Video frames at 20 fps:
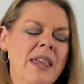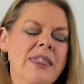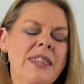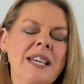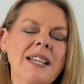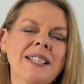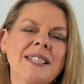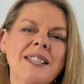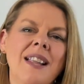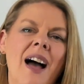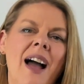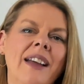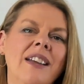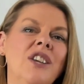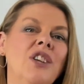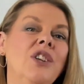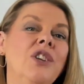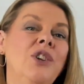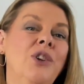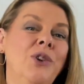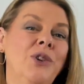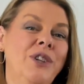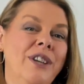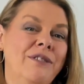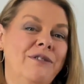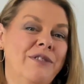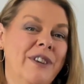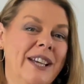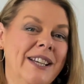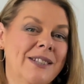Things like
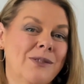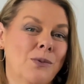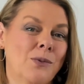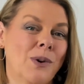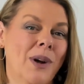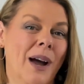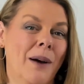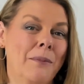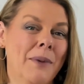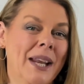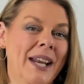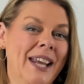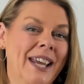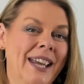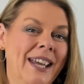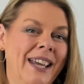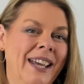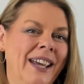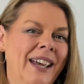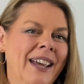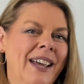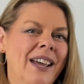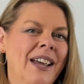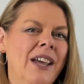union fees will come in here.